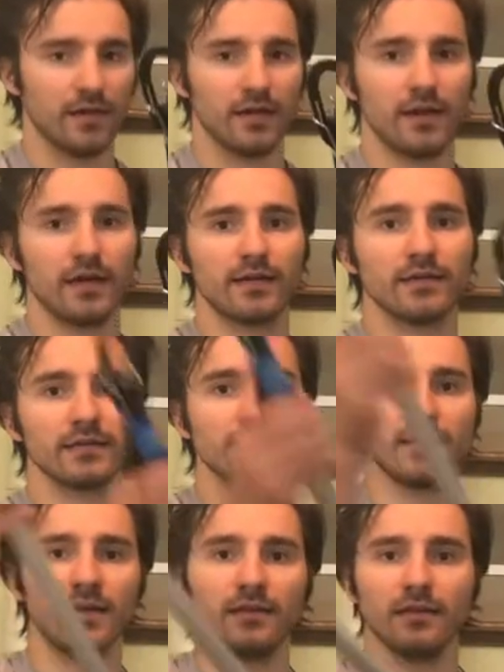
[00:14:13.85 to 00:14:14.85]
then I can
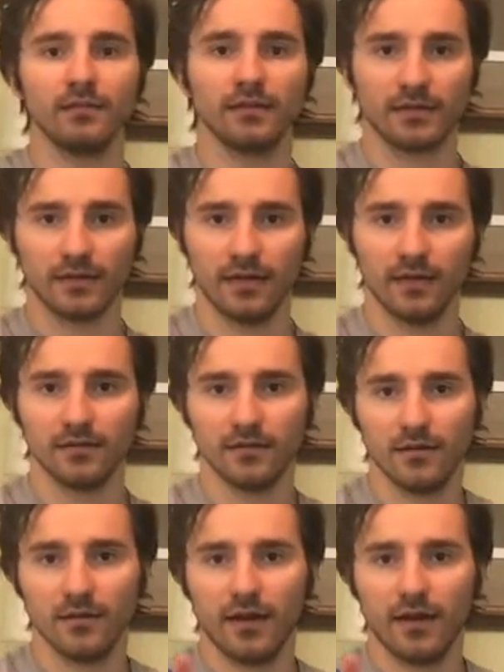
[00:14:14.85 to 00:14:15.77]
extend it like that.